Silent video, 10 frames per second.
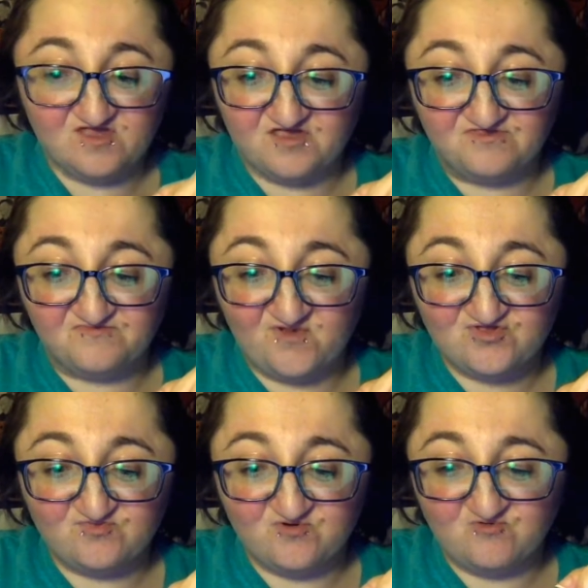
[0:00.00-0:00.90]
like
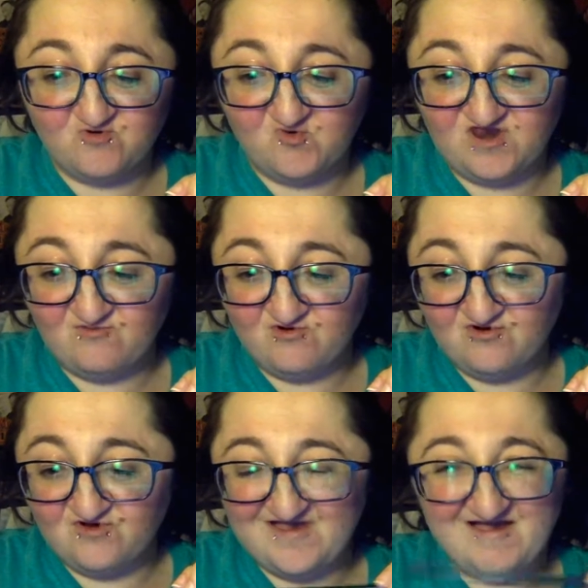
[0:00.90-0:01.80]
smudge proof or whatever,